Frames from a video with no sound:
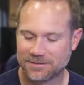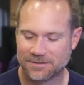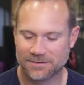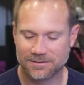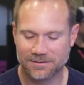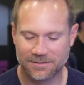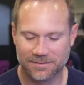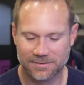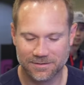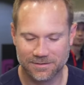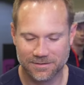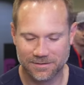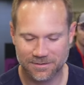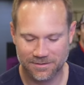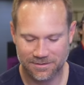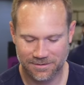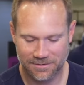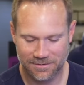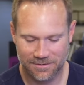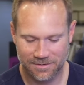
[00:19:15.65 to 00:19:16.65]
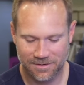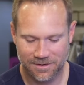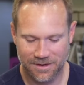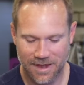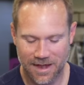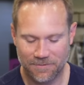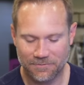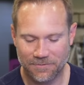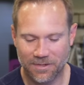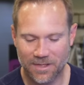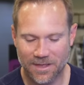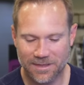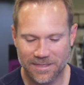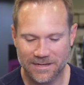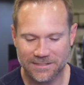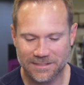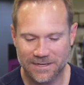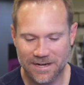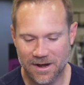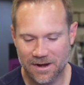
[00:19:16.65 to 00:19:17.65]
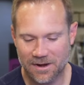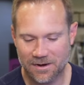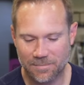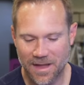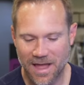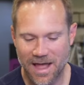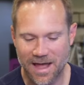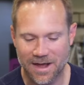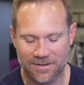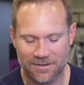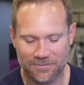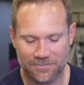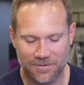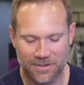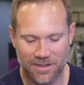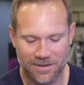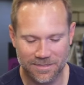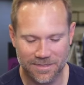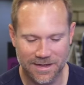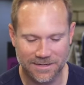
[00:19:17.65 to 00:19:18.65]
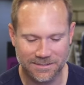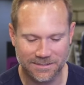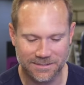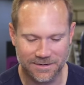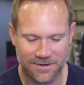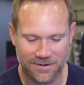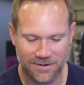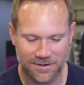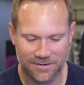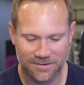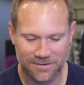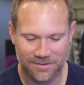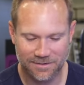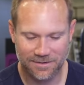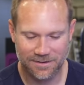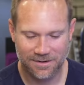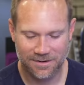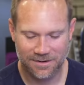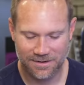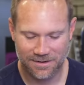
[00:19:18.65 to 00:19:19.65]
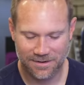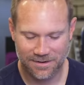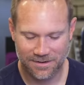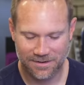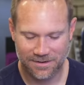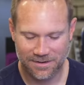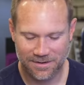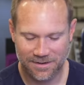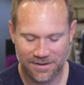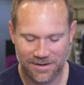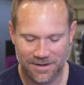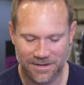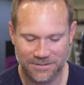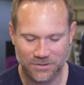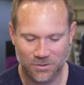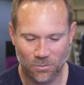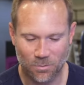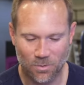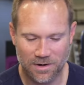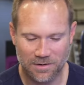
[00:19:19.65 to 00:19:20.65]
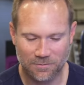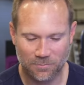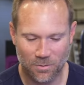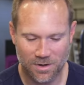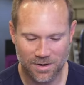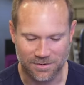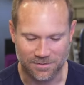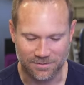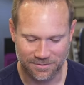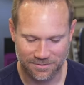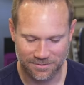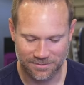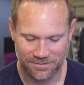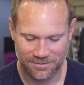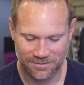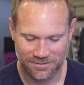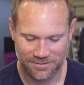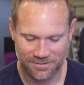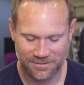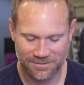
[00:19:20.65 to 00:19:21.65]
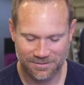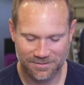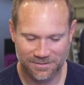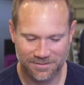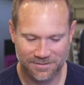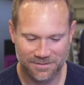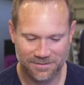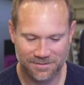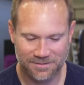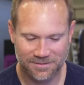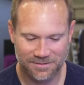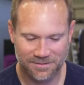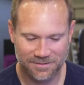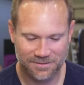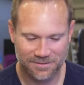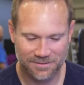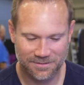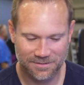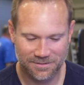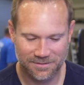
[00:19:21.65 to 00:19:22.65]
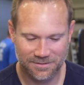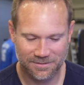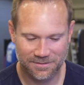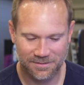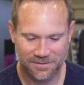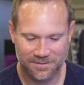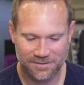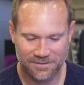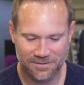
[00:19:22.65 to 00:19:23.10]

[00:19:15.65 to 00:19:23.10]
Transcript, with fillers: It's a sealed empty. I feel pack. like that's an air pack. I feel like that's. Uh, it's a sealed empty pack. It's a one of one. I gotta hang on to that.